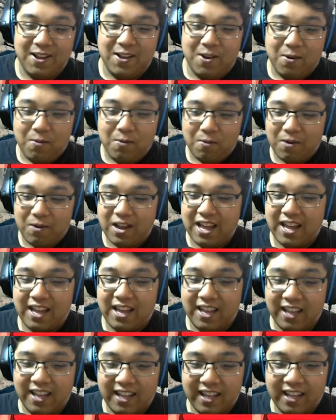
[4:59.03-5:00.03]

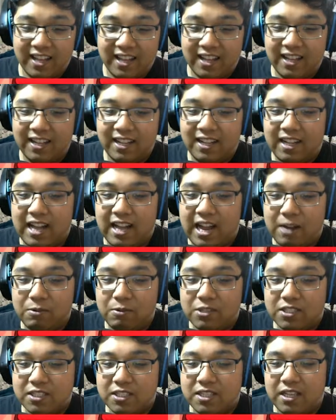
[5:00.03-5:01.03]
Well, I
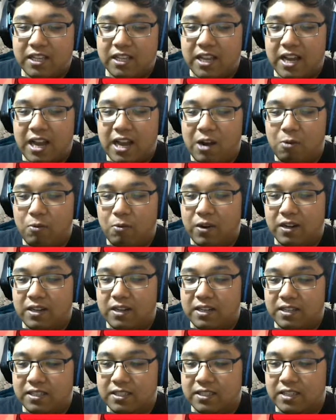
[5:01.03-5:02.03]
was just thinking how weird
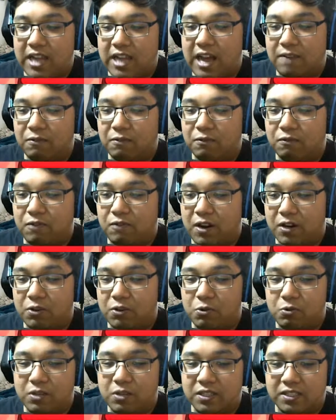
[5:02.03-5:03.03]
it is to have a friend
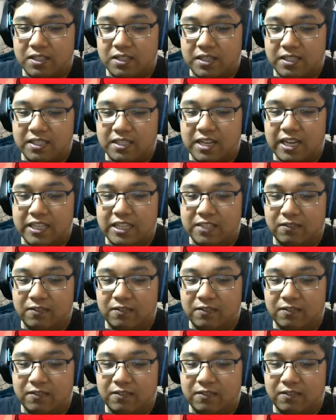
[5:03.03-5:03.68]
who does these kinds of